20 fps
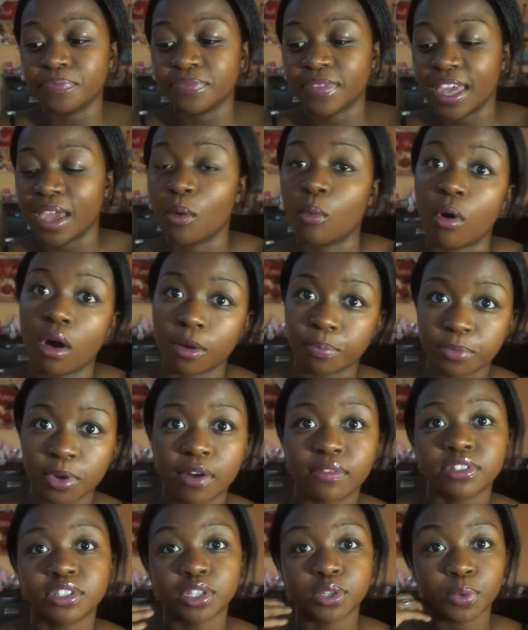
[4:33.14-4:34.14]
they walked me
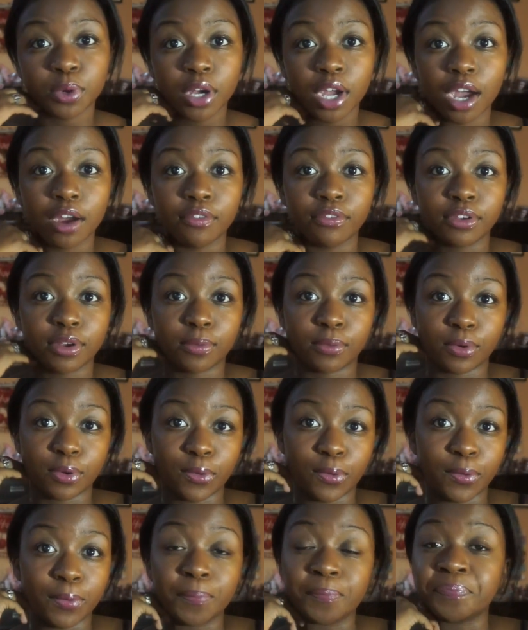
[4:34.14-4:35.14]
over to the recovery
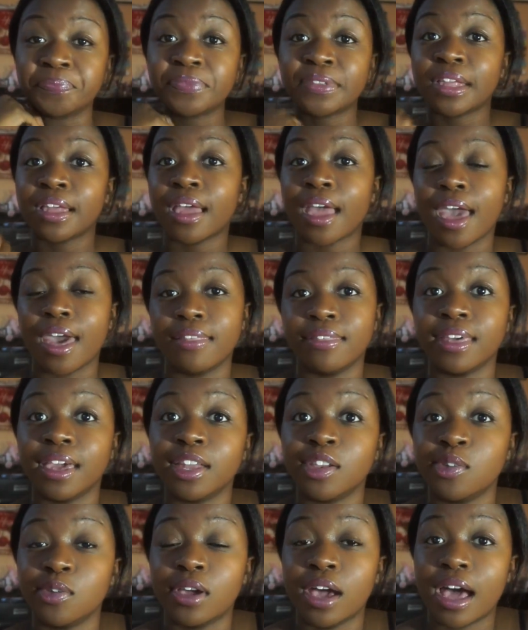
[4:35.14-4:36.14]
room. And
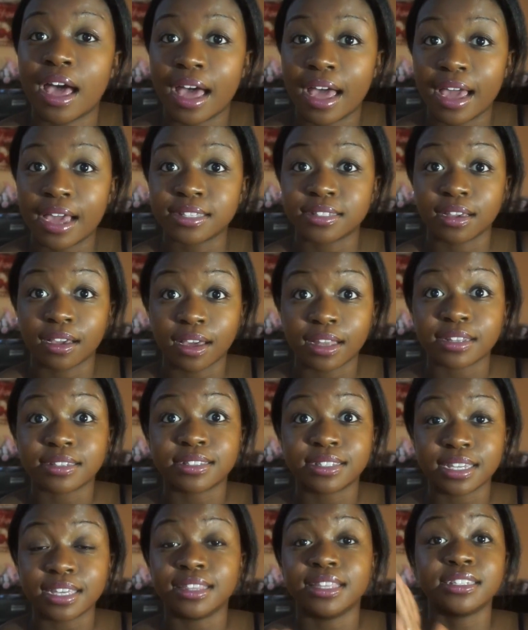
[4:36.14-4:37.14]
then you guys are going to
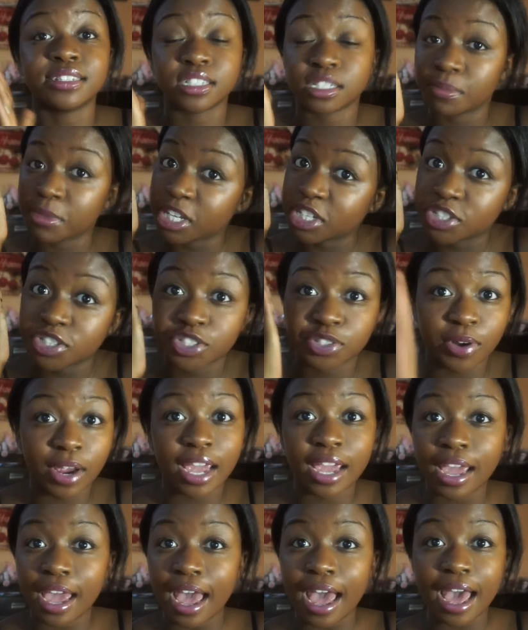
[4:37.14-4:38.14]
see, this is me
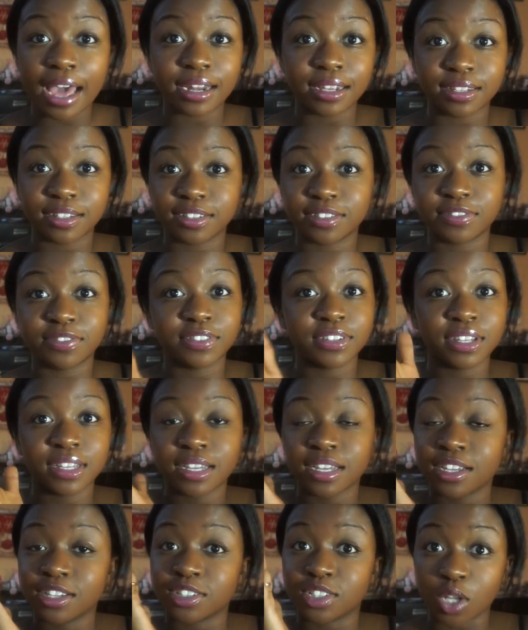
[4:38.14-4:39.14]
straight out of
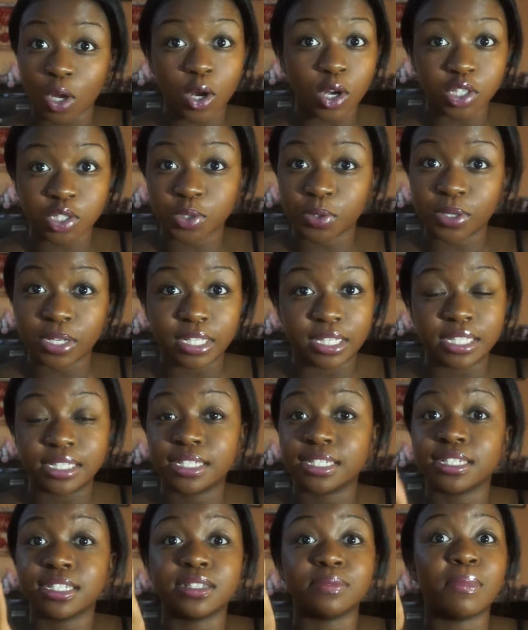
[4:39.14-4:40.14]
surgery.
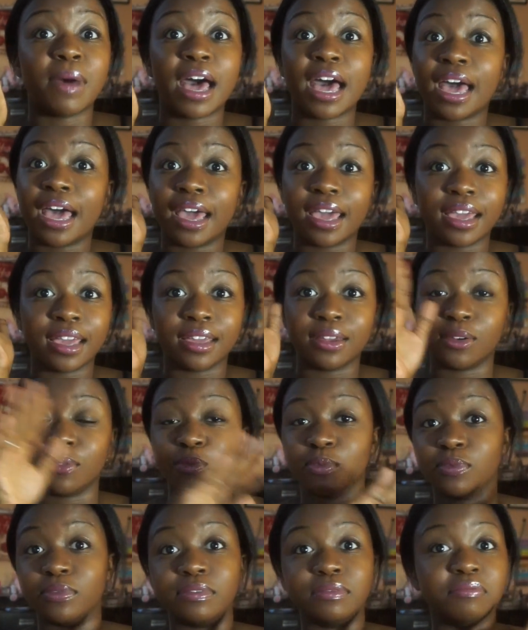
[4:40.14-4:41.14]
This is my
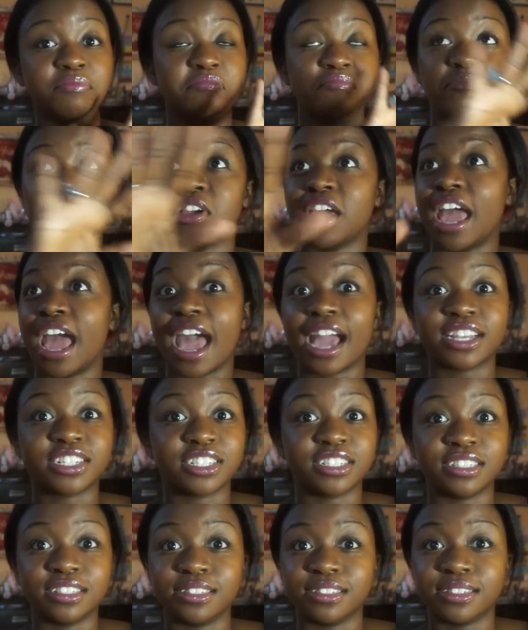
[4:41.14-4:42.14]

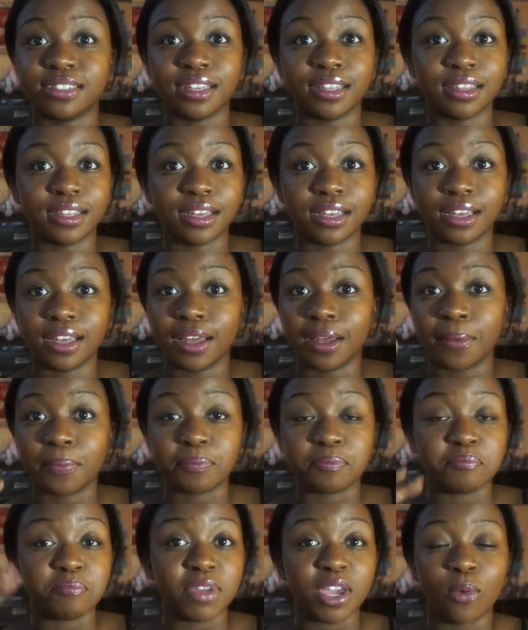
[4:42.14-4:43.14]
reaction to the
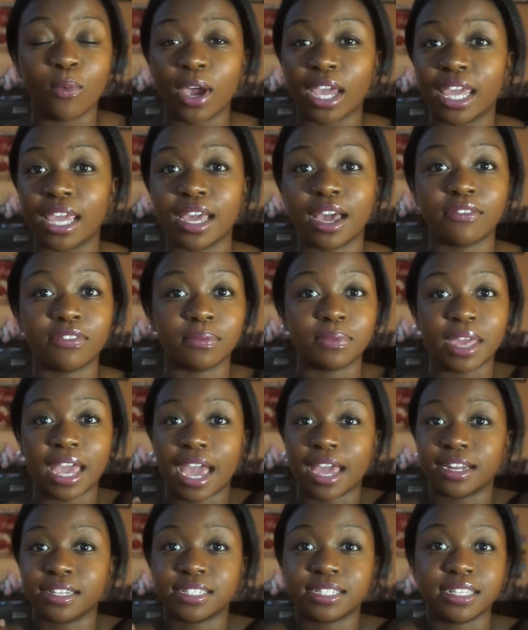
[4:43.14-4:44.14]
me waking up from the
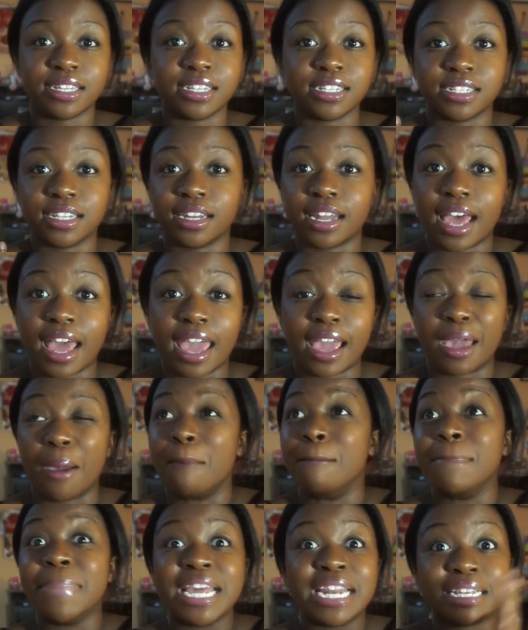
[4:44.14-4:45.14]
anesthesia
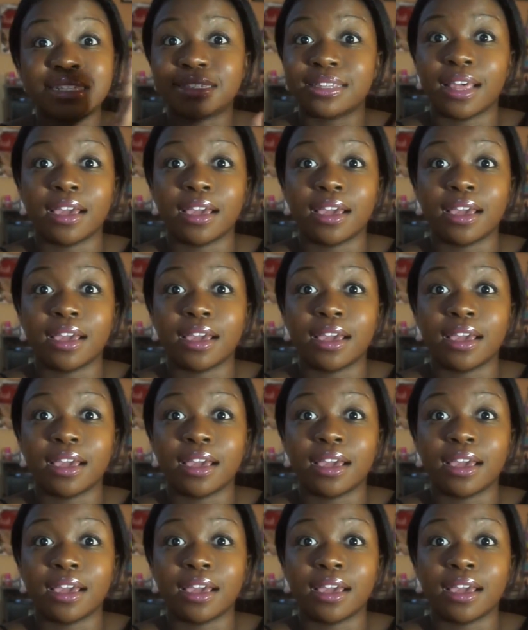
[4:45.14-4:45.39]
like minutes